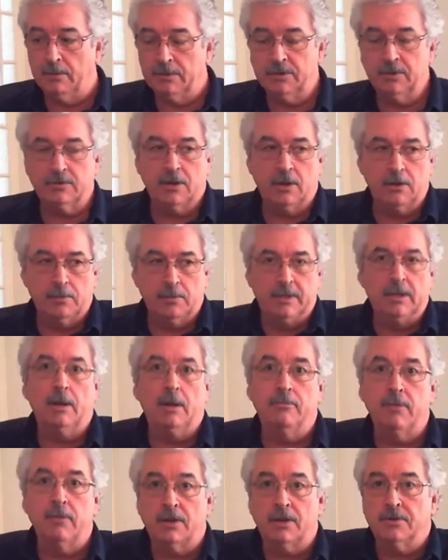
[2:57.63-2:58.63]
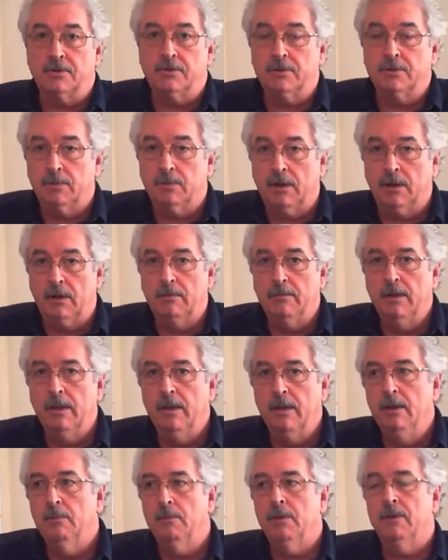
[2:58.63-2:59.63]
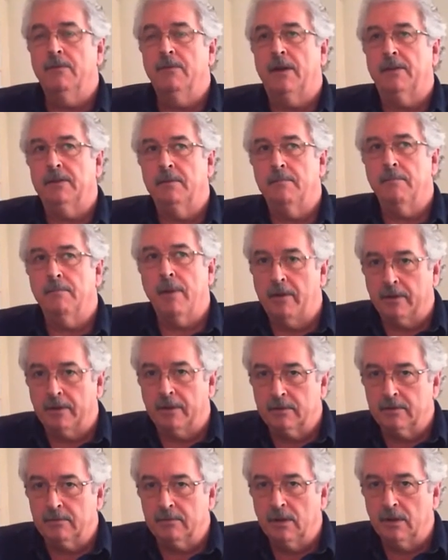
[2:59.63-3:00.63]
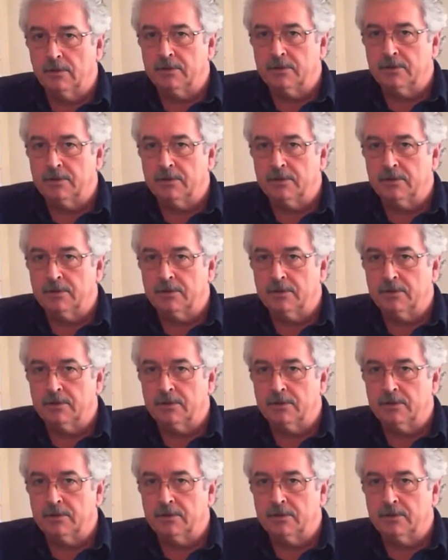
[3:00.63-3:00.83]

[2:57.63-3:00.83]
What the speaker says: We're just opening up Russia as well. We've had an American world